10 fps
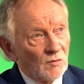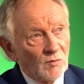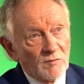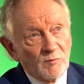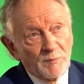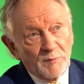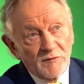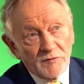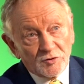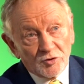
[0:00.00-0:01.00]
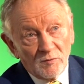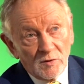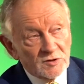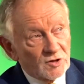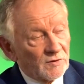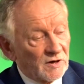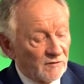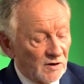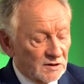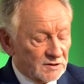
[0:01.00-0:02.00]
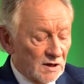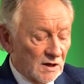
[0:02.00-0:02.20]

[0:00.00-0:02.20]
well, through the troubles or whatever else.